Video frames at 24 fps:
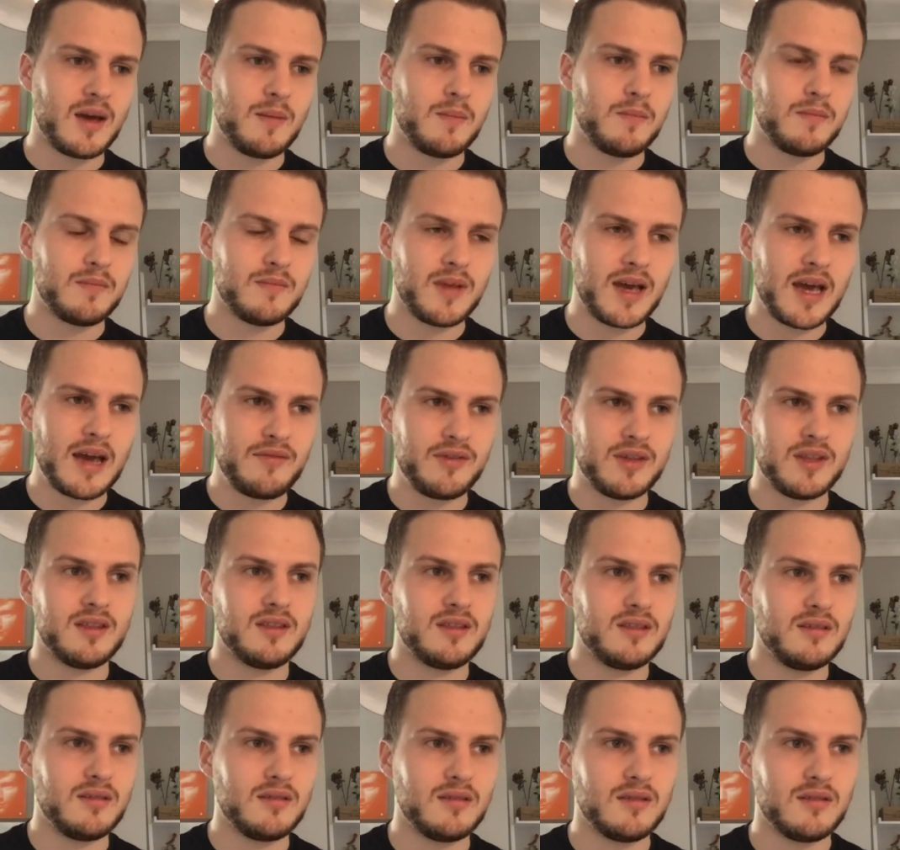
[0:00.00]

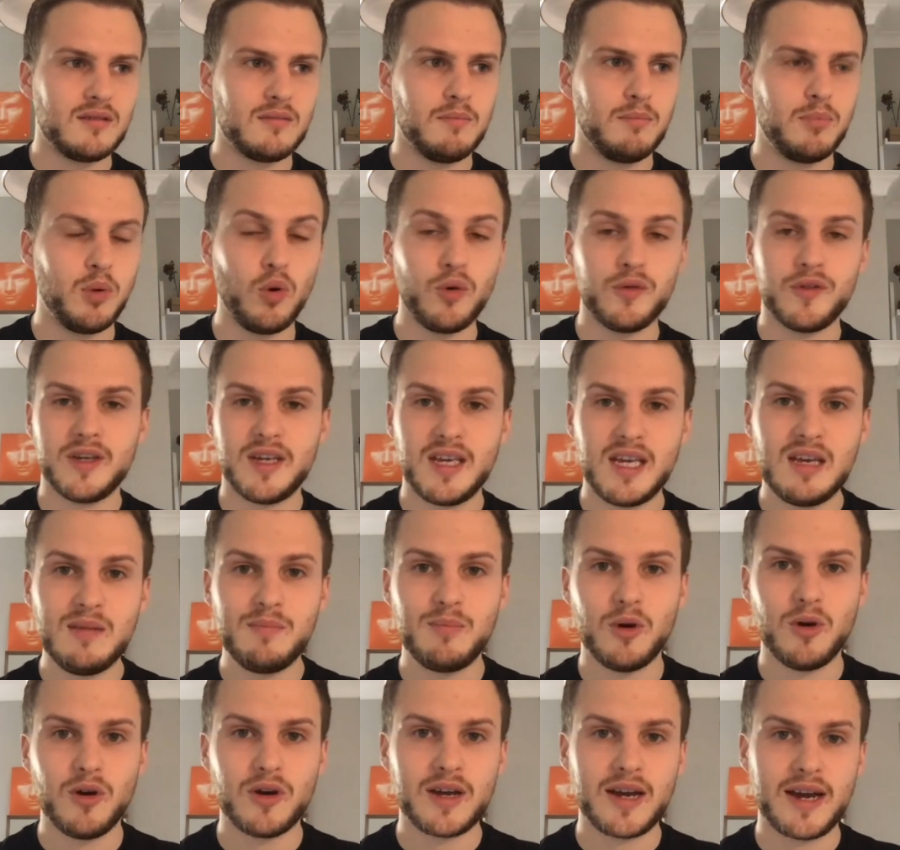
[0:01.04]
having bought the
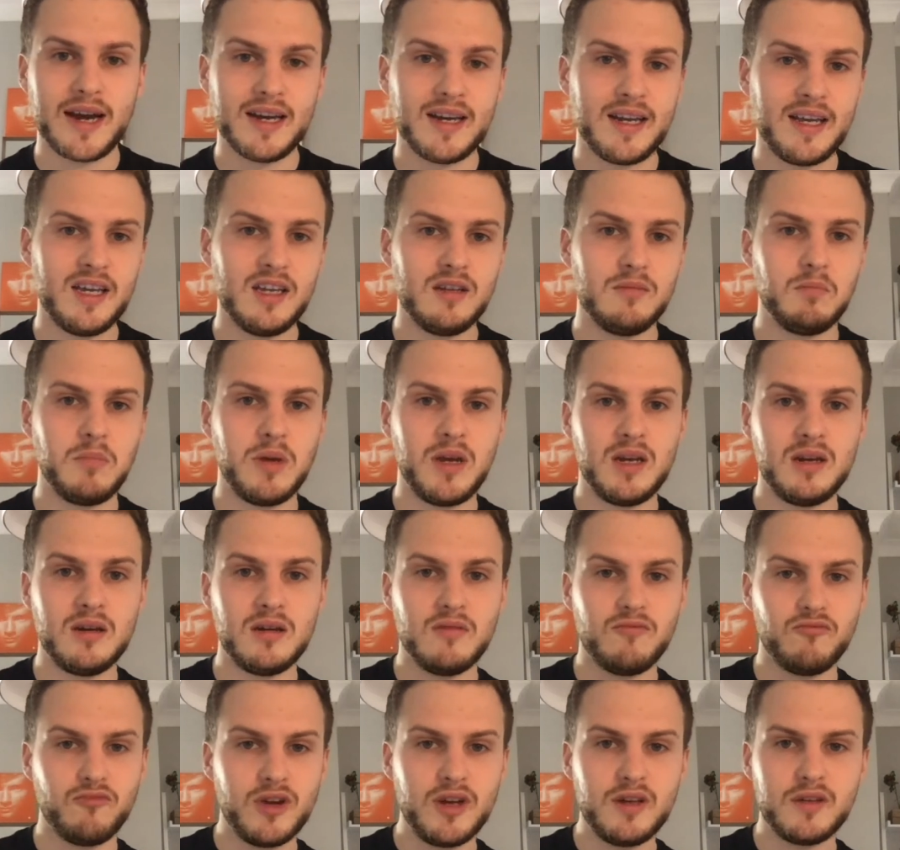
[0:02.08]
ebook, and he'd
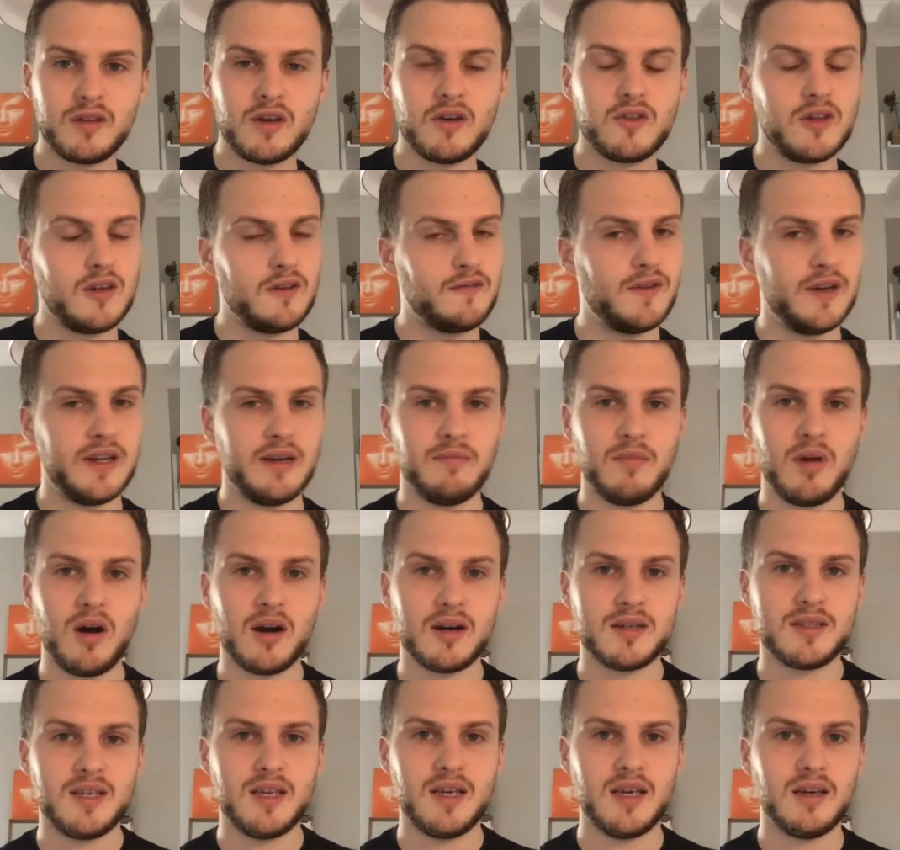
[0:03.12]
been researching affiliate
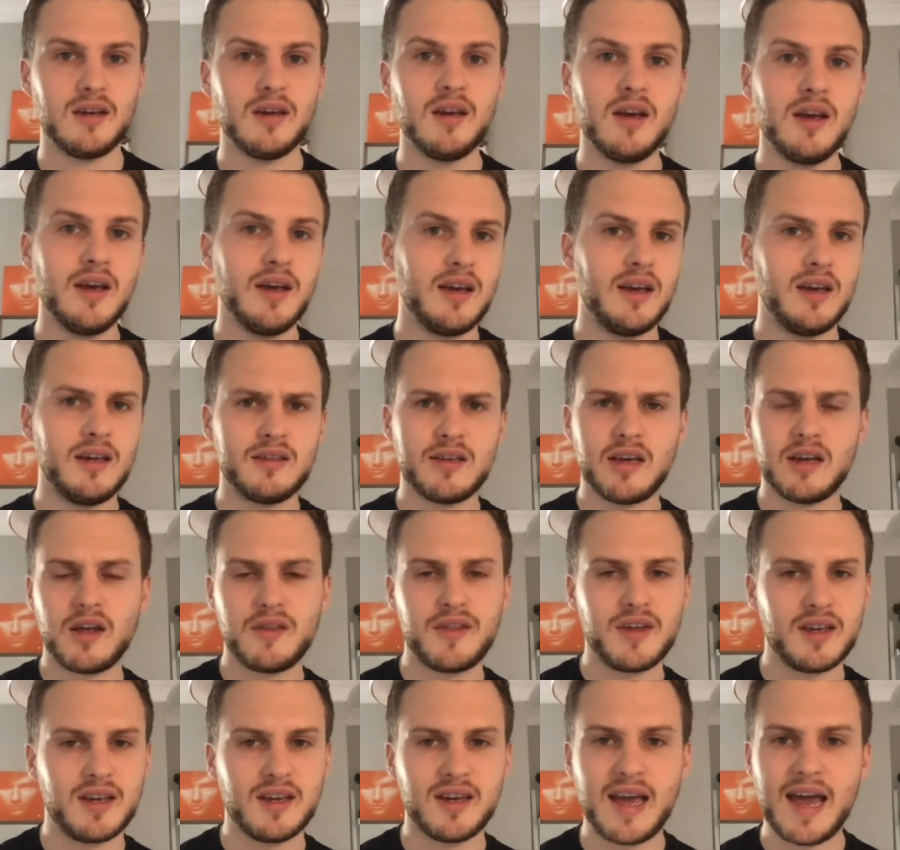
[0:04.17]
marketing, he said, I
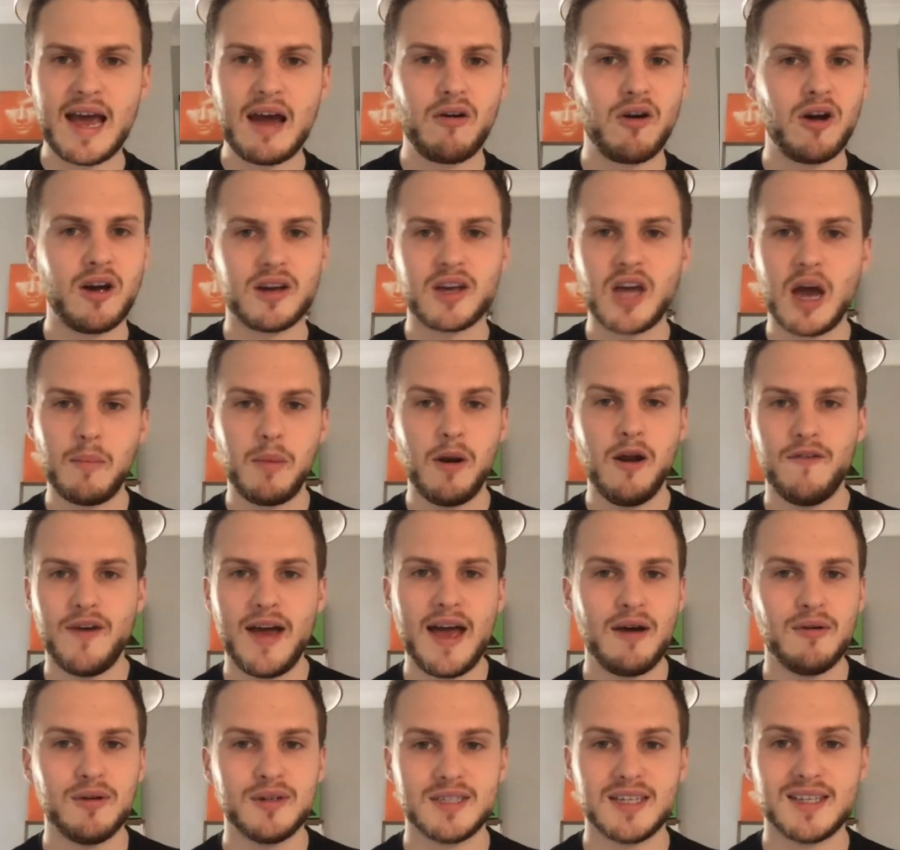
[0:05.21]
think a couple of
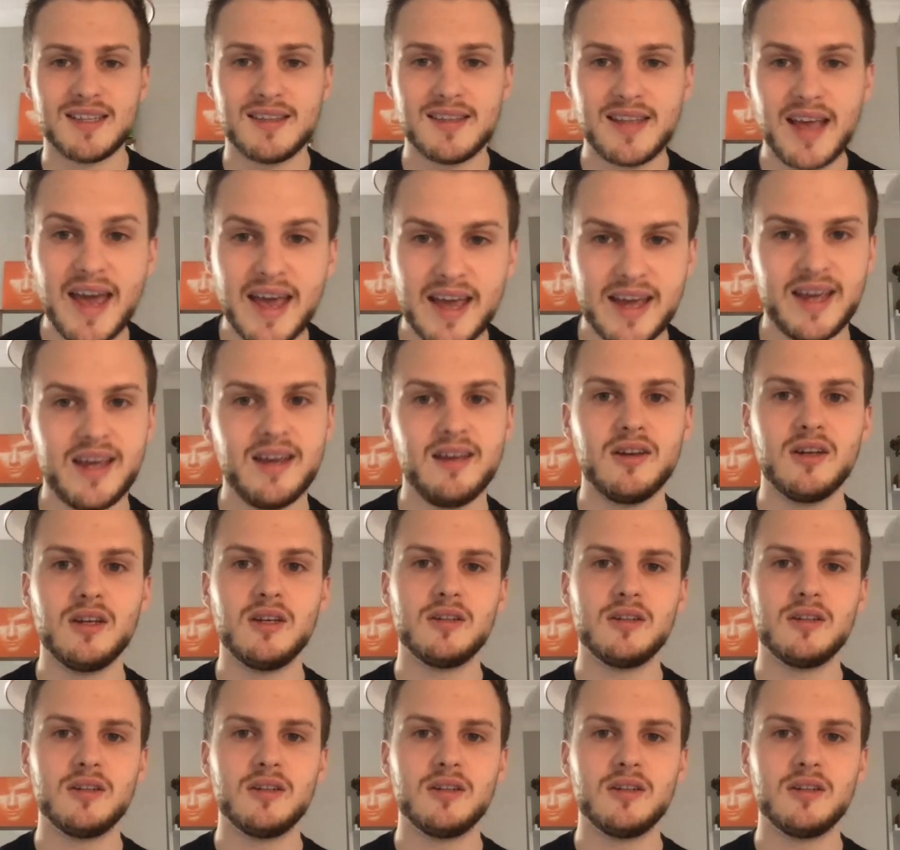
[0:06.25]
hours a day.